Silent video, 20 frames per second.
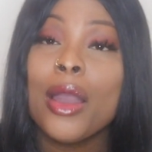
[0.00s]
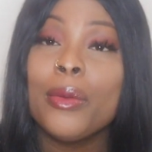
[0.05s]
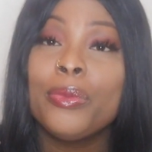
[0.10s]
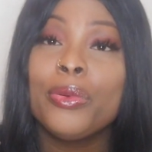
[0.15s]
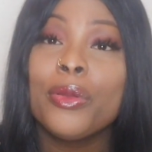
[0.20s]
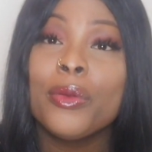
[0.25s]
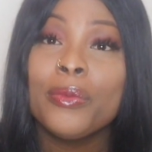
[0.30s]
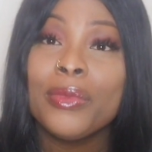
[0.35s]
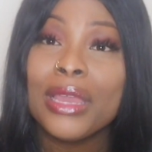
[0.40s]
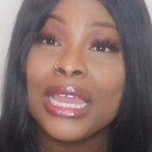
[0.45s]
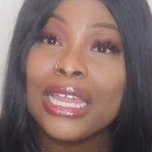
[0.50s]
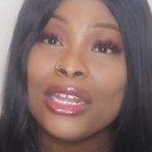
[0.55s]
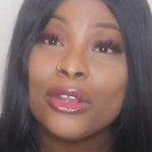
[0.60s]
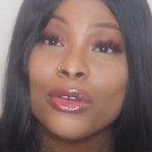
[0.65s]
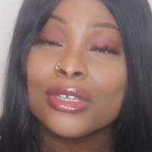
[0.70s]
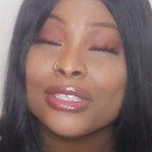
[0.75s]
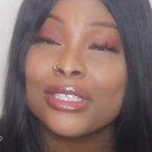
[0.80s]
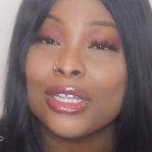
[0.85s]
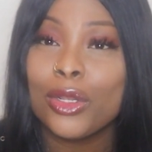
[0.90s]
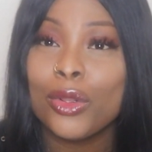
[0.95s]
Premier
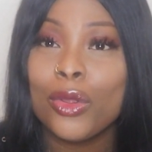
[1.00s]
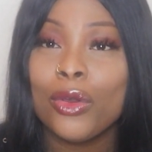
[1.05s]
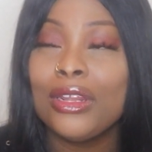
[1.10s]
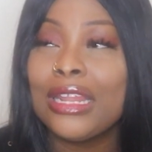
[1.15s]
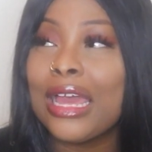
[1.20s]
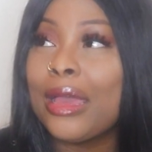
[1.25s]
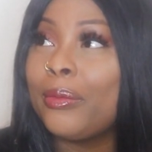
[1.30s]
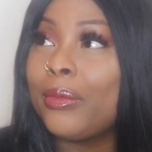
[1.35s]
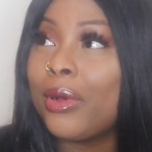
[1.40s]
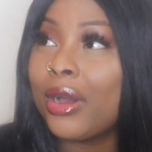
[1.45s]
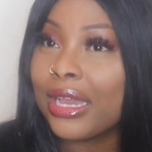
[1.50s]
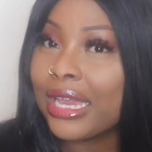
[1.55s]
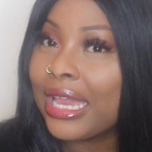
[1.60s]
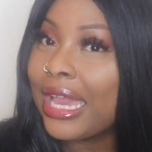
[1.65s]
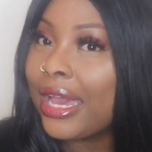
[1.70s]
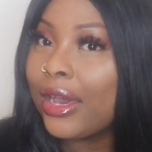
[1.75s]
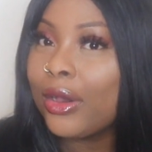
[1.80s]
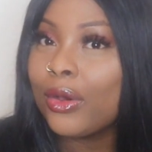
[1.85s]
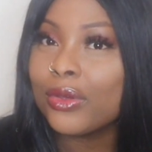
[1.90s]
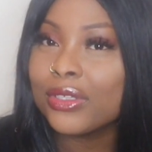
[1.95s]
looks a lot like
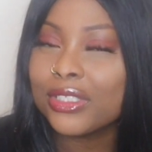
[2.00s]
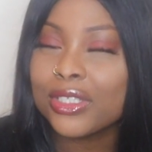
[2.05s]
Markel.